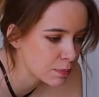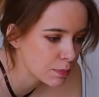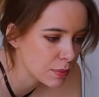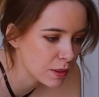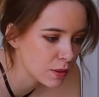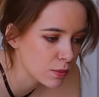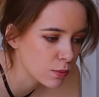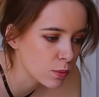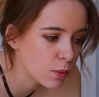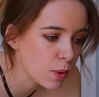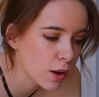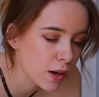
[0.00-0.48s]

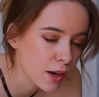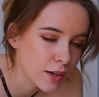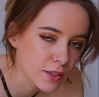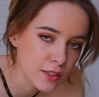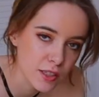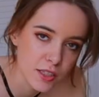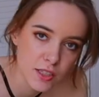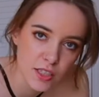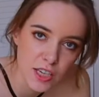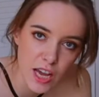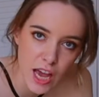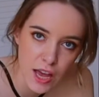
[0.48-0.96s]
been
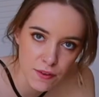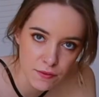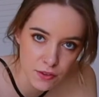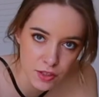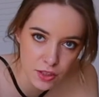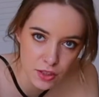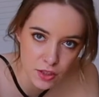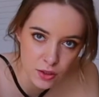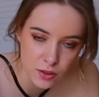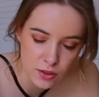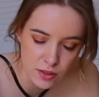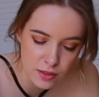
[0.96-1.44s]
worded ever
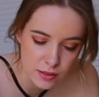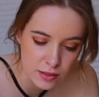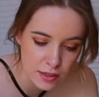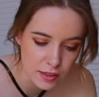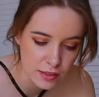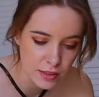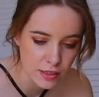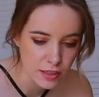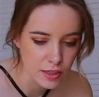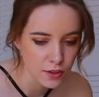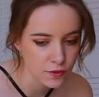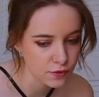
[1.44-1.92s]
so
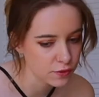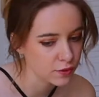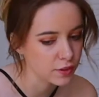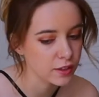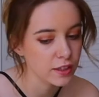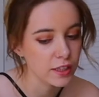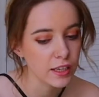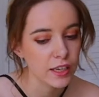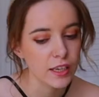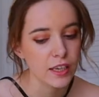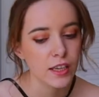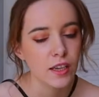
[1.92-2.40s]
slightly
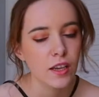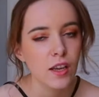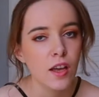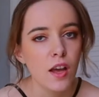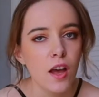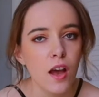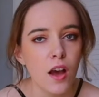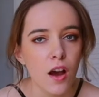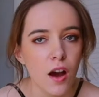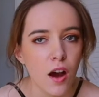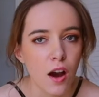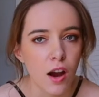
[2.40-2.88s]
differently,
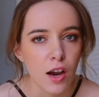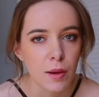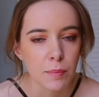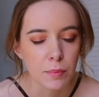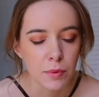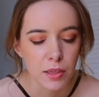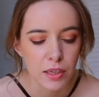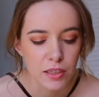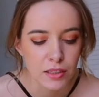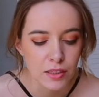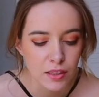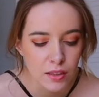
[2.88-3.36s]
I'm
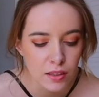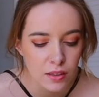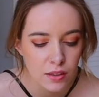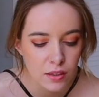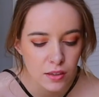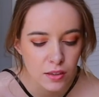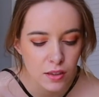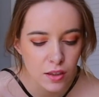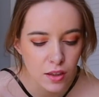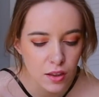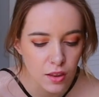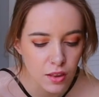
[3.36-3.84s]
like
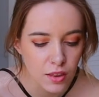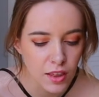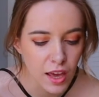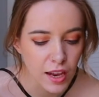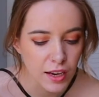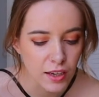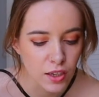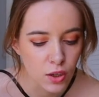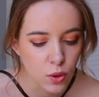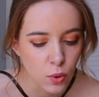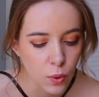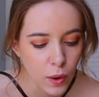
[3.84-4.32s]

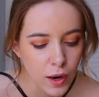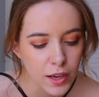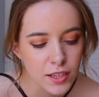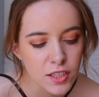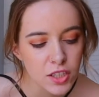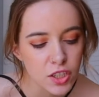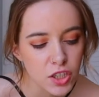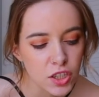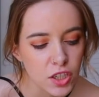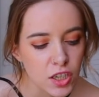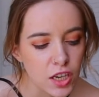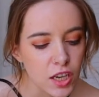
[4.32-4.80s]
then
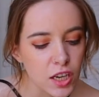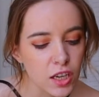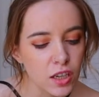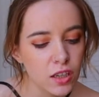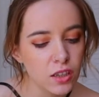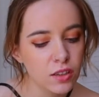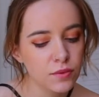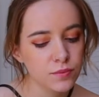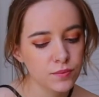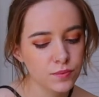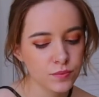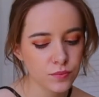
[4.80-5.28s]
questioning
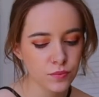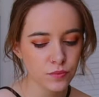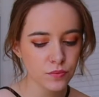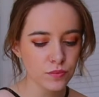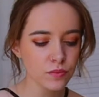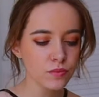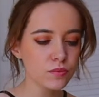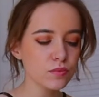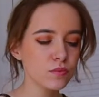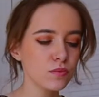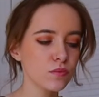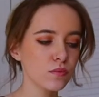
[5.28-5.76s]

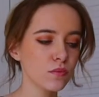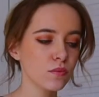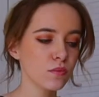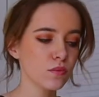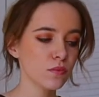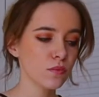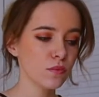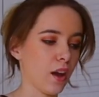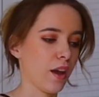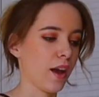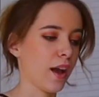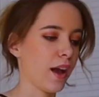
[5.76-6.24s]

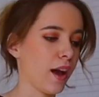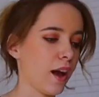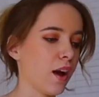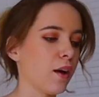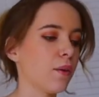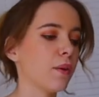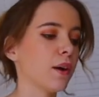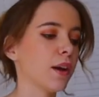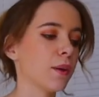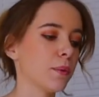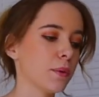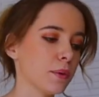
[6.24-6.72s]

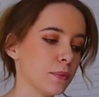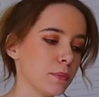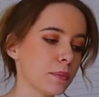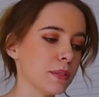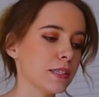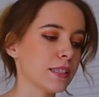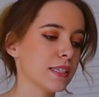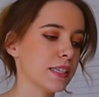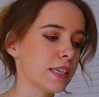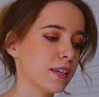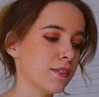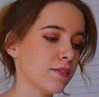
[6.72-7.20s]
how I would
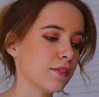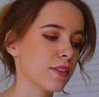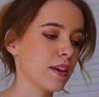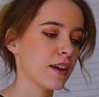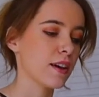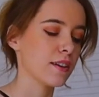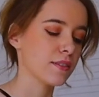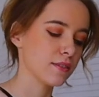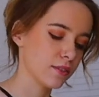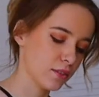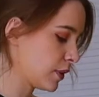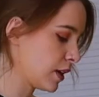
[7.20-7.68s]
perceive
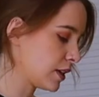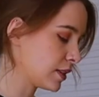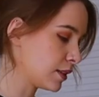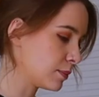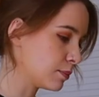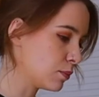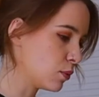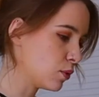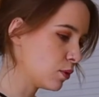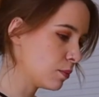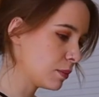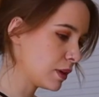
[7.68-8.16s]
that. It's
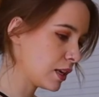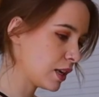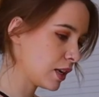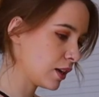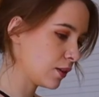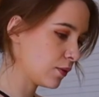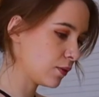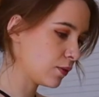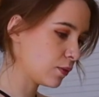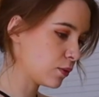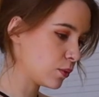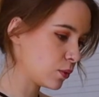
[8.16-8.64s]
more
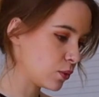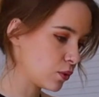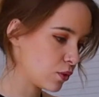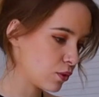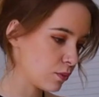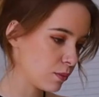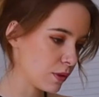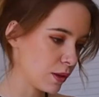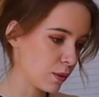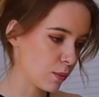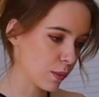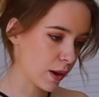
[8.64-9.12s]
meaningful to
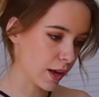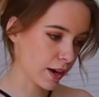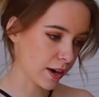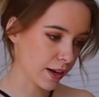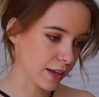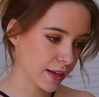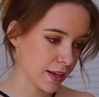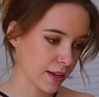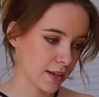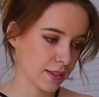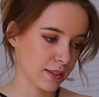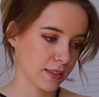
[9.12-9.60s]
me when I
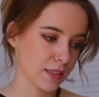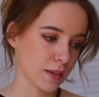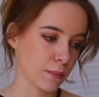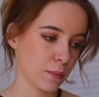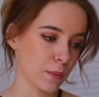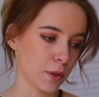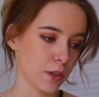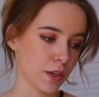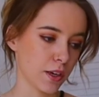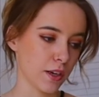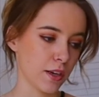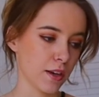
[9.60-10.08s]
hear
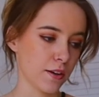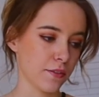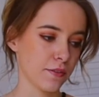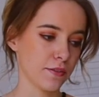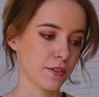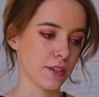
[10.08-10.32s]
someone I love